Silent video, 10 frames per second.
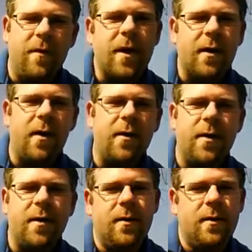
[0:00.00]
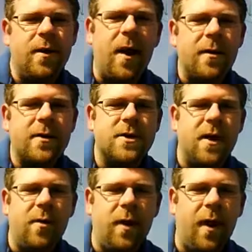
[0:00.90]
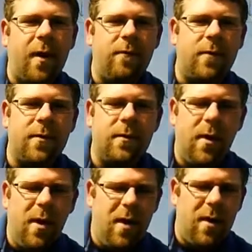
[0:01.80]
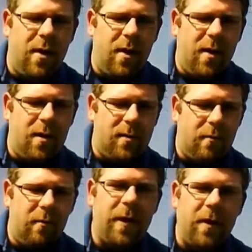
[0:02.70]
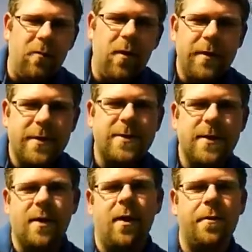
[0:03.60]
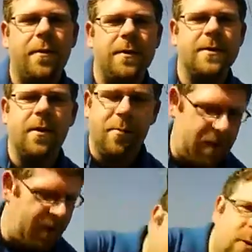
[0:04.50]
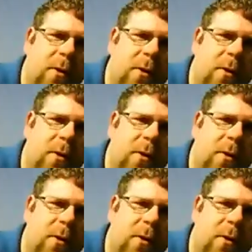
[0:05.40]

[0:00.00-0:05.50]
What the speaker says: great gardening knowledge that we have and let you really see how things can be done.